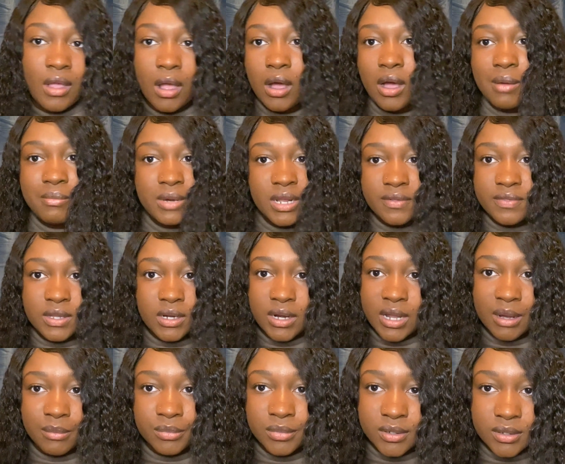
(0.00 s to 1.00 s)
I'm definitely
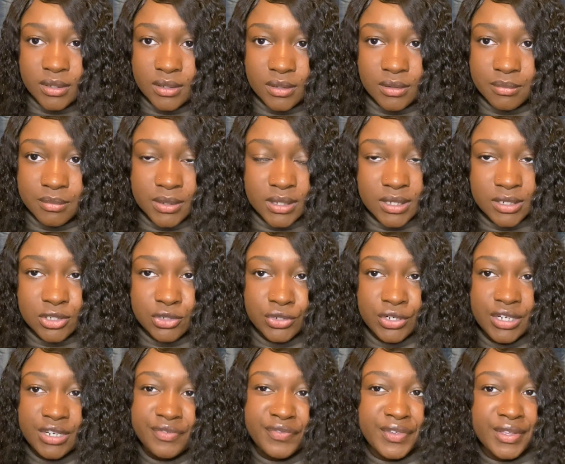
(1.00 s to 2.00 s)
not booking because you
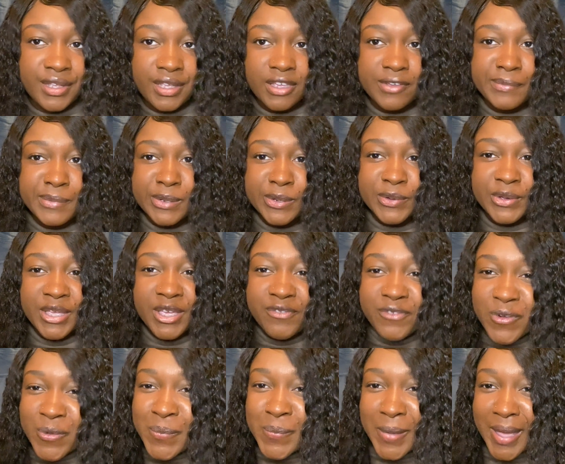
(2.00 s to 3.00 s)
didn't even give me no
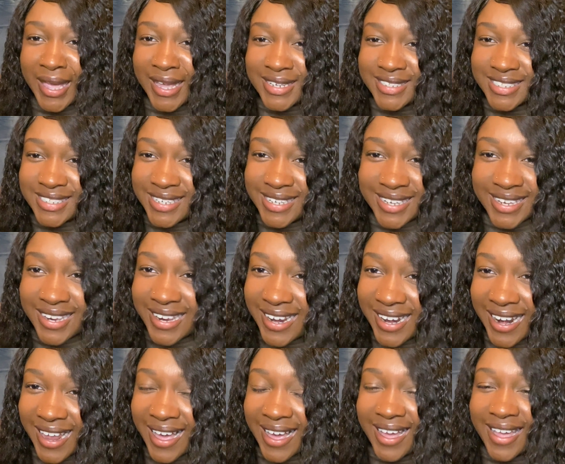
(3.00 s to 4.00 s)
information.
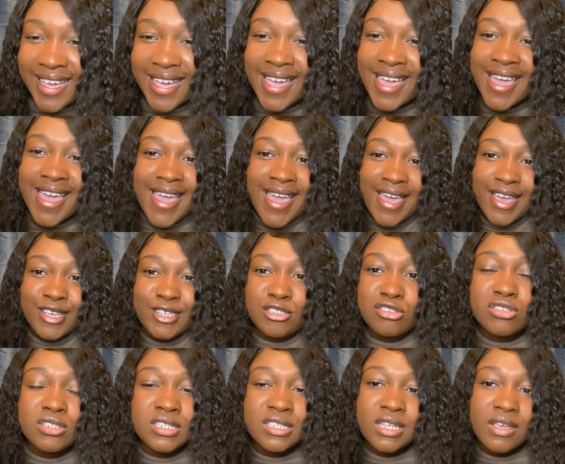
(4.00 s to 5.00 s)
Like, you
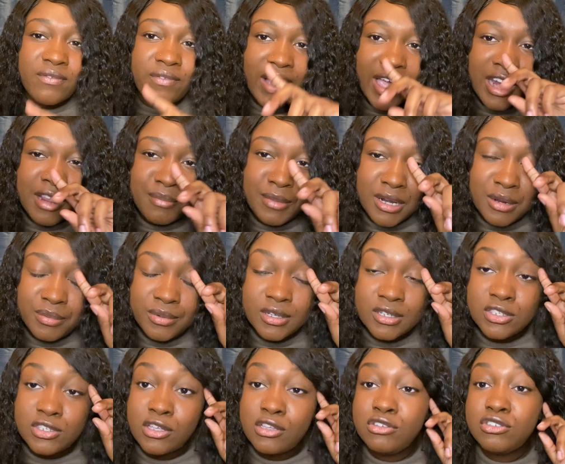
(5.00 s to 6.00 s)
just invited me to book,
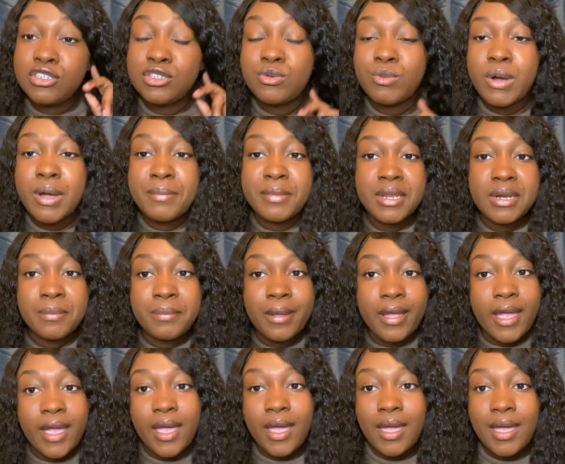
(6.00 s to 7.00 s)
so you just want me to
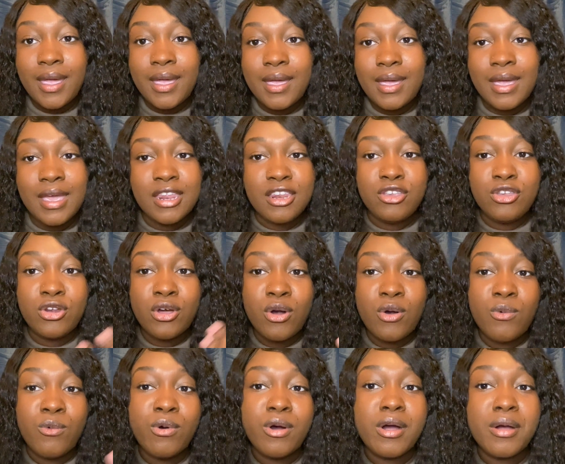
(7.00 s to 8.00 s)
pay and you
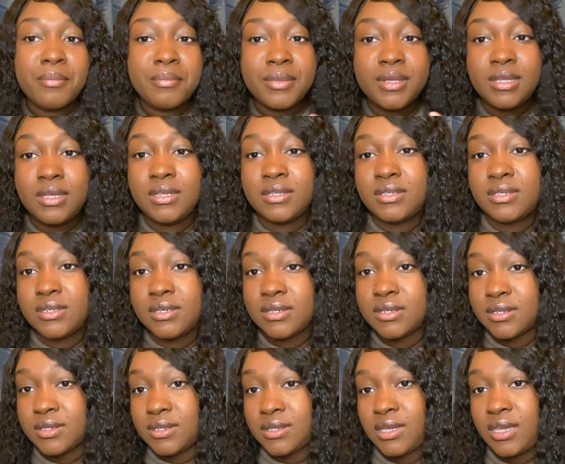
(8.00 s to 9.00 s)
don't want me
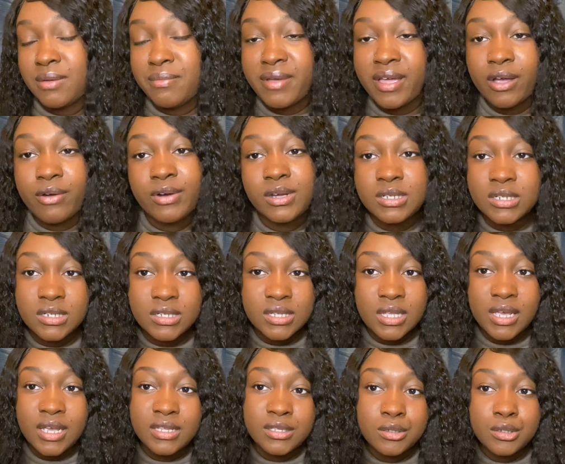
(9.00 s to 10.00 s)
to get my questions
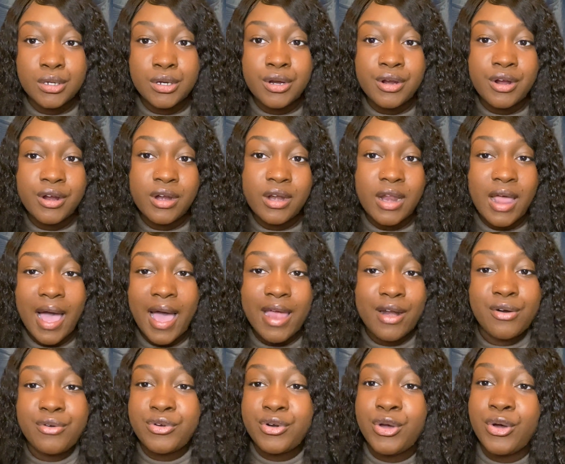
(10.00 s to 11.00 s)
answered. I
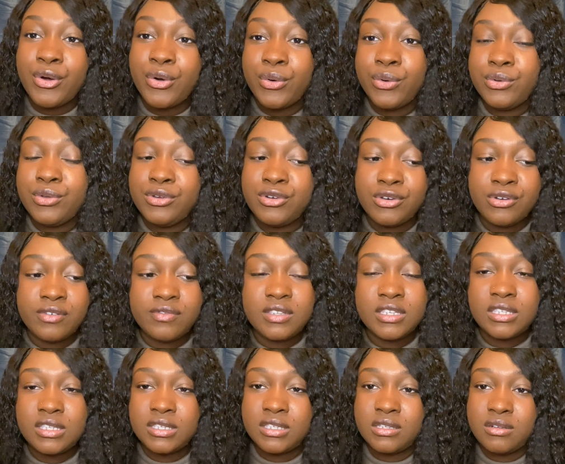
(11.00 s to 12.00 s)
don't know, you know, if
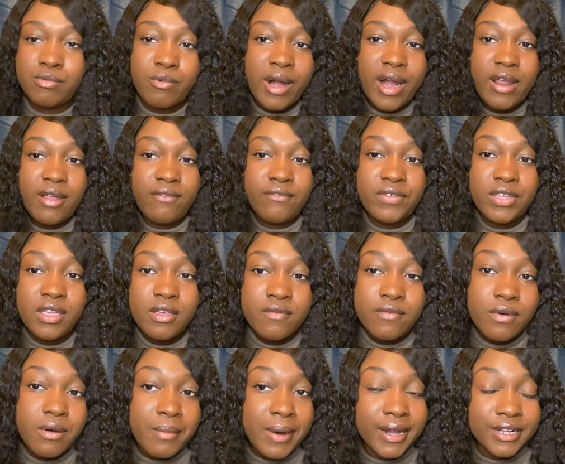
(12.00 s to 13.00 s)
this is the right fit
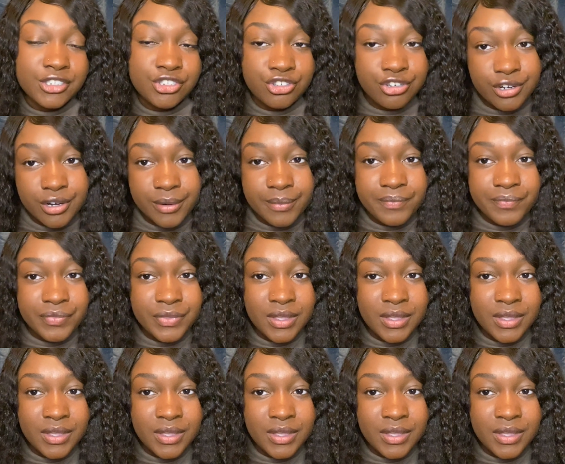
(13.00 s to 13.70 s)
for my trip.